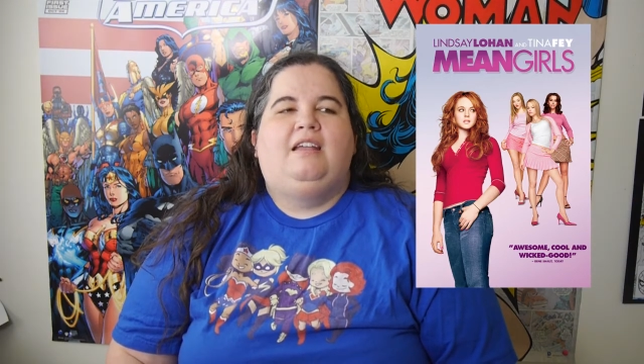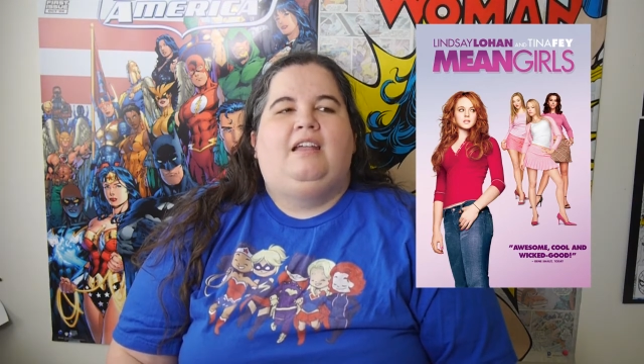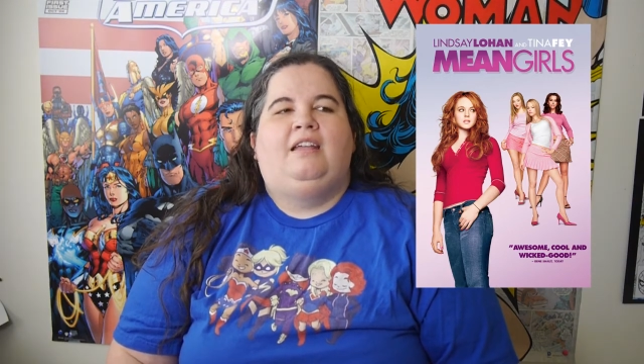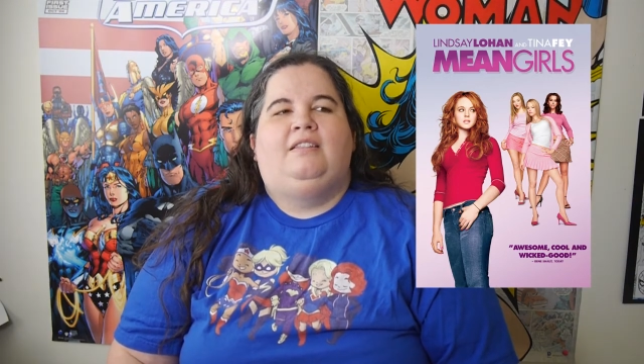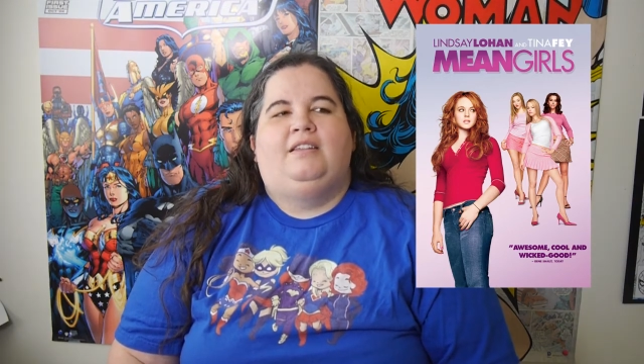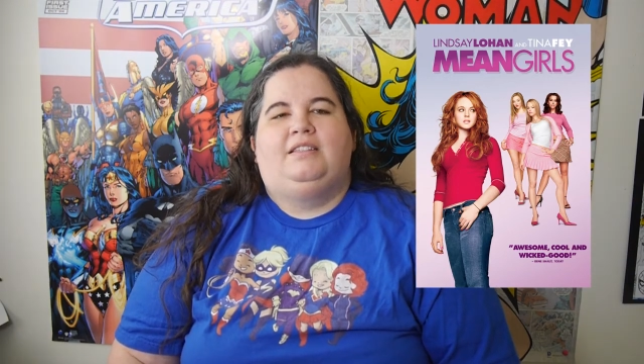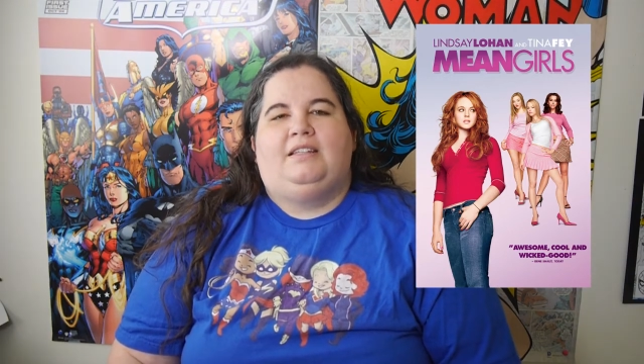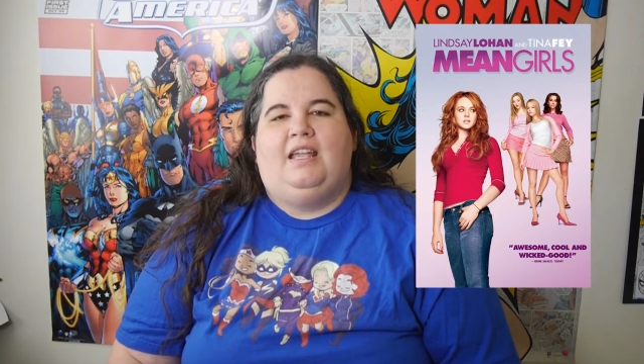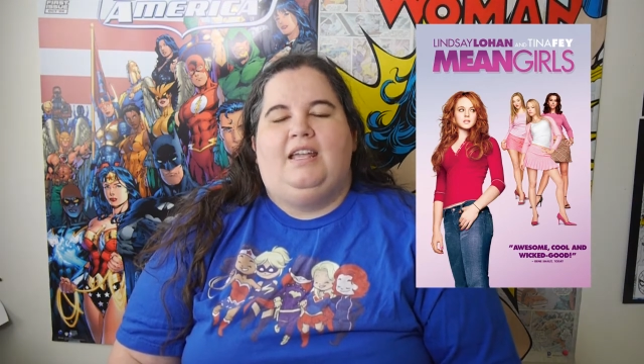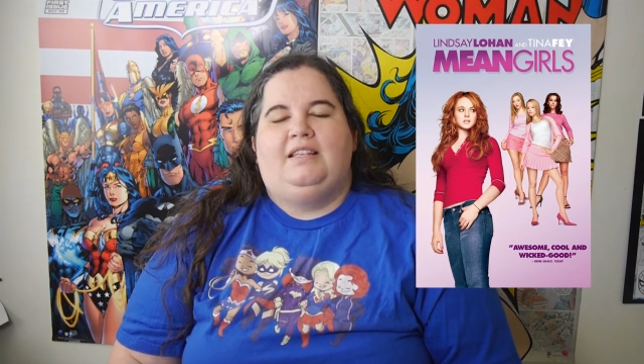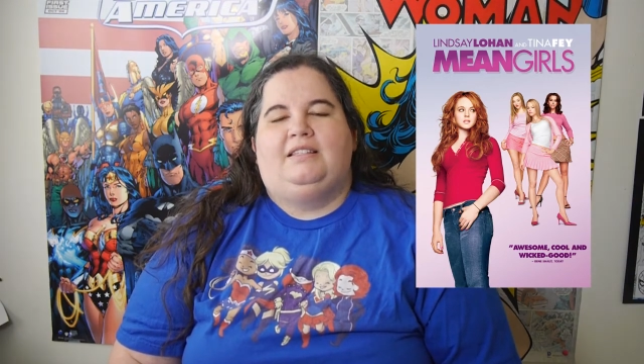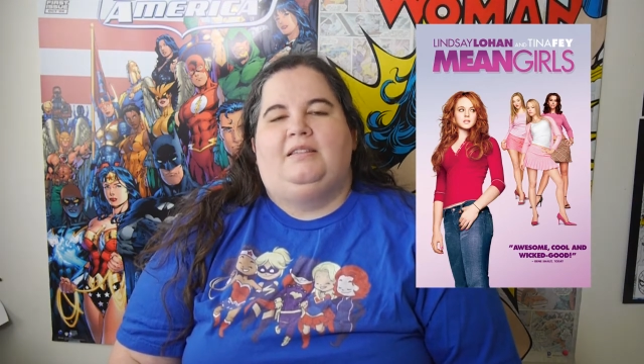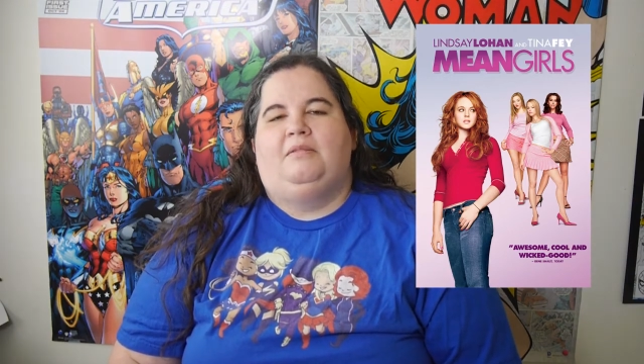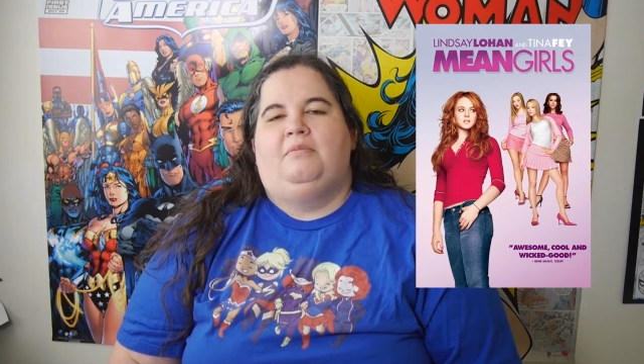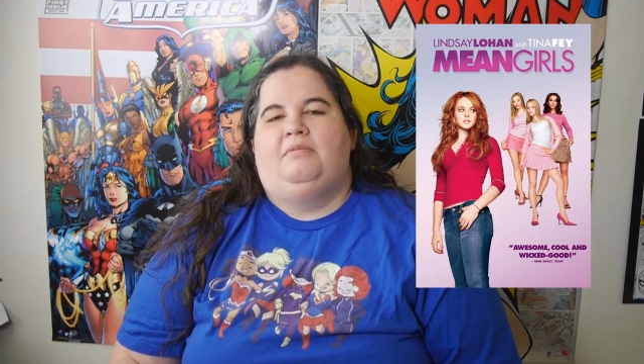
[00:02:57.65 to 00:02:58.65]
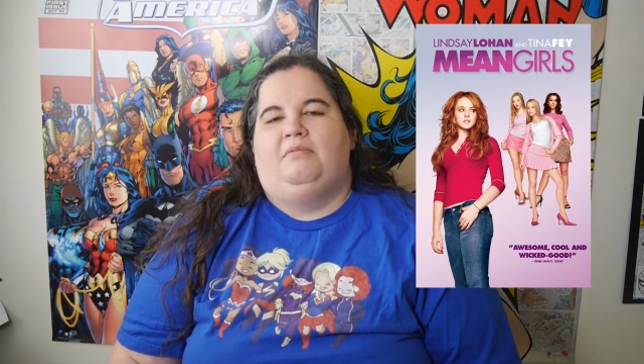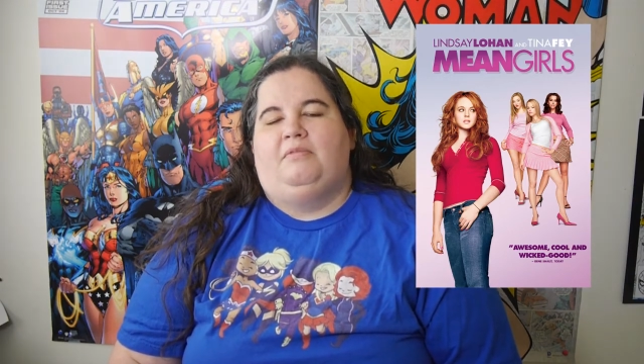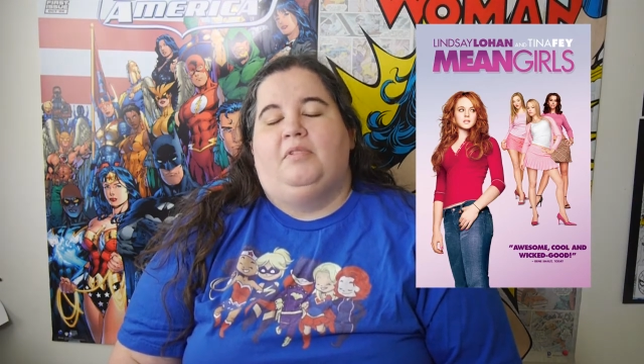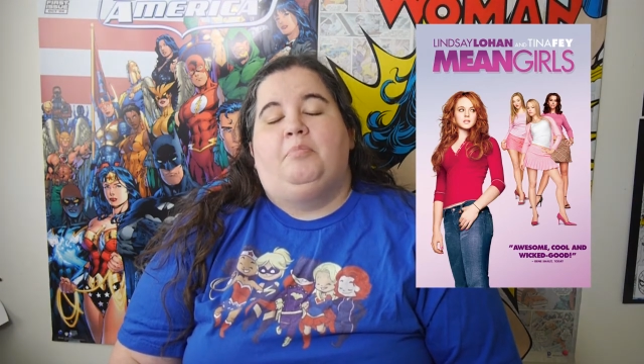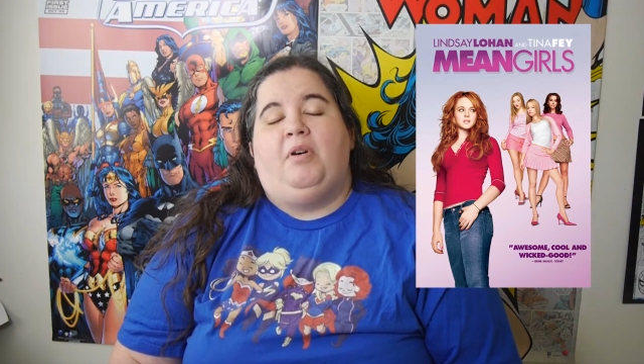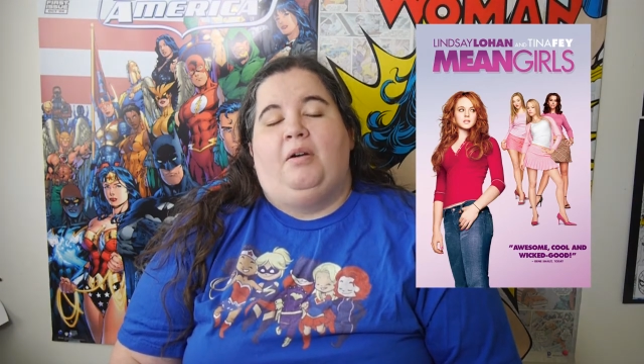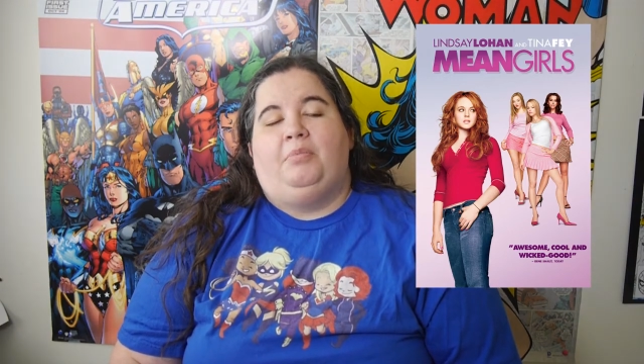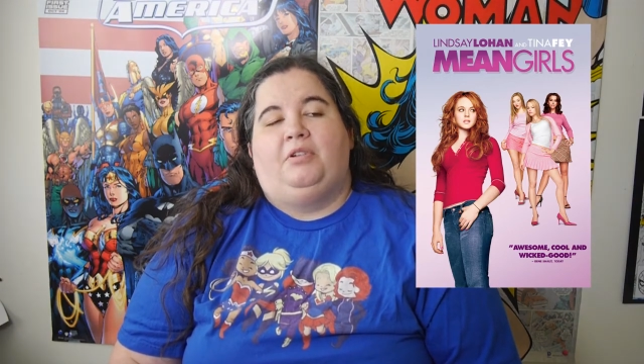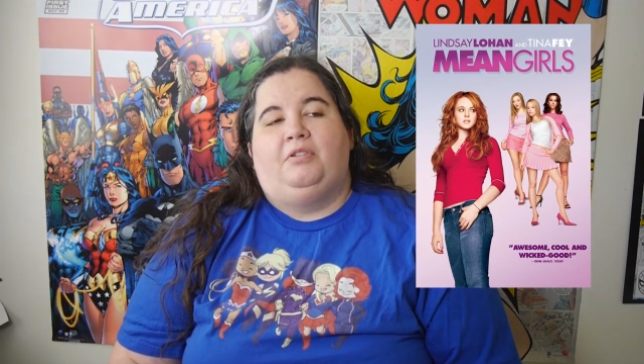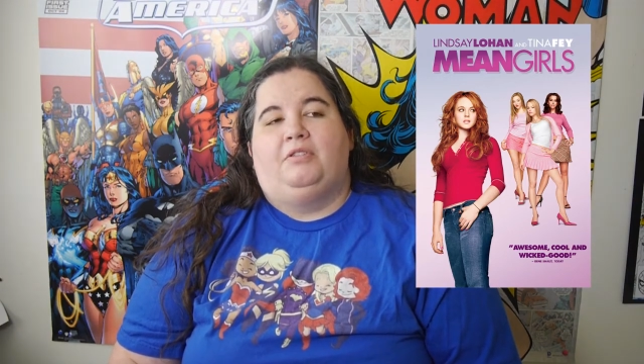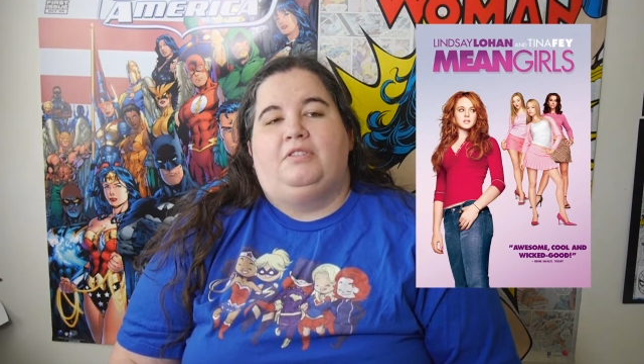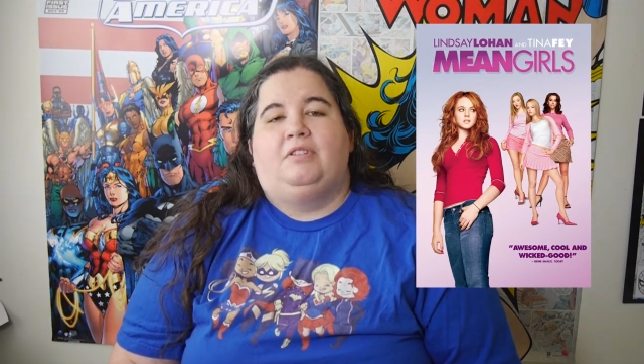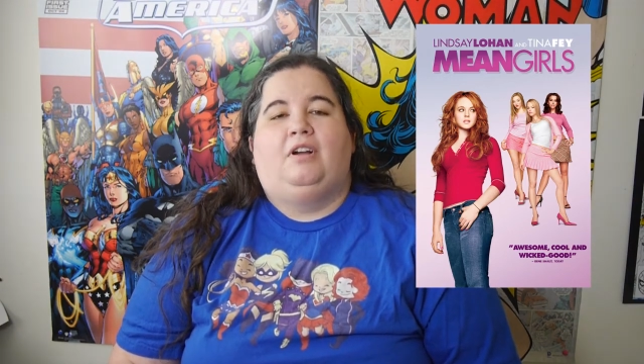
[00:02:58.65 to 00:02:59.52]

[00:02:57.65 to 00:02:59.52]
in this case, the popular girls